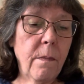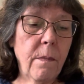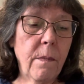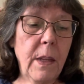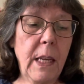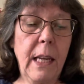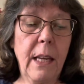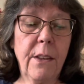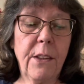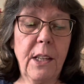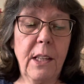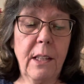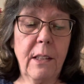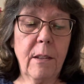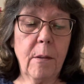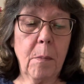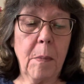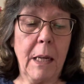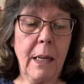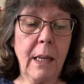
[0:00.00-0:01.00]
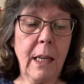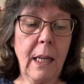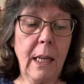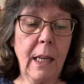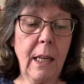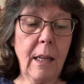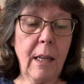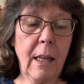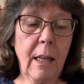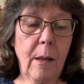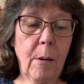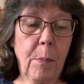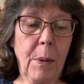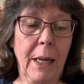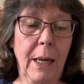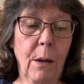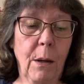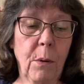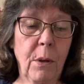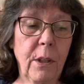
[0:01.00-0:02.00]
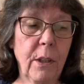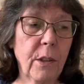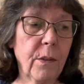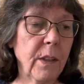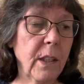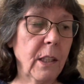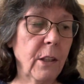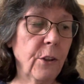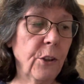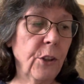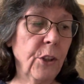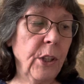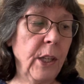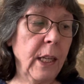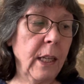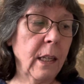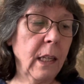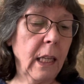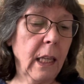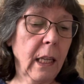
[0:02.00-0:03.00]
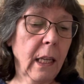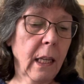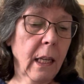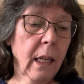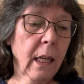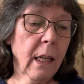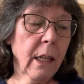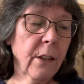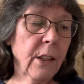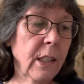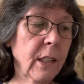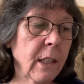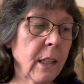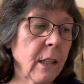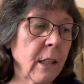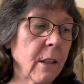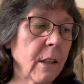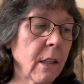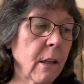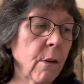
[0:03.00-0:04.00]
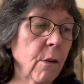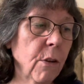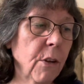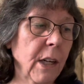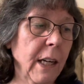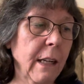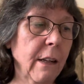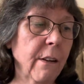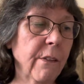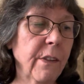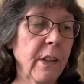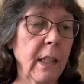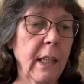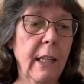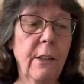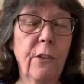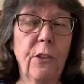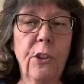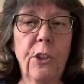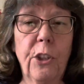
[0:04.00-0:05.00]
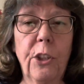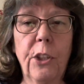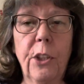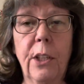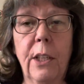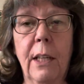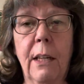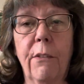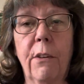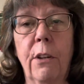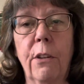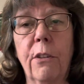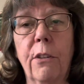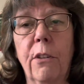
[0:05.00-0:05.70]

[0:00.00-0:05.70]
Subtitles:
yeah, these are my part works for this year. This is Nutcracker Village. I've not